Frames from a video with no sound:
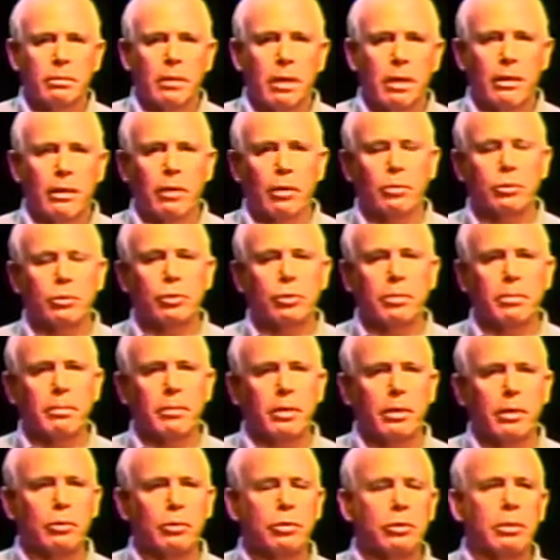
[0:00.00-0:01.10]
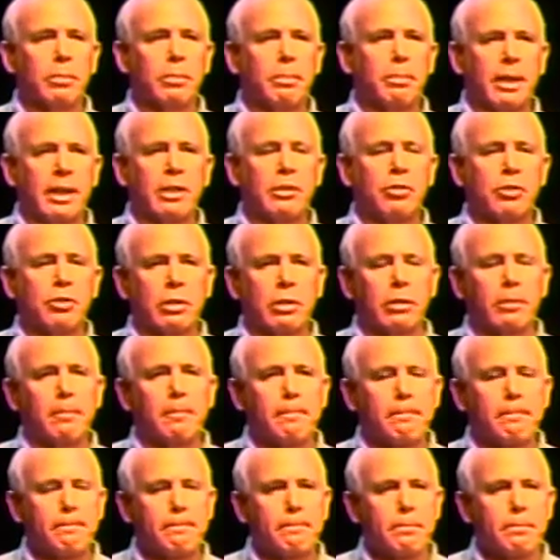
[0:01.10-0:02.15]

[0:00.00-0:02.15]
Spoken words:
And those are major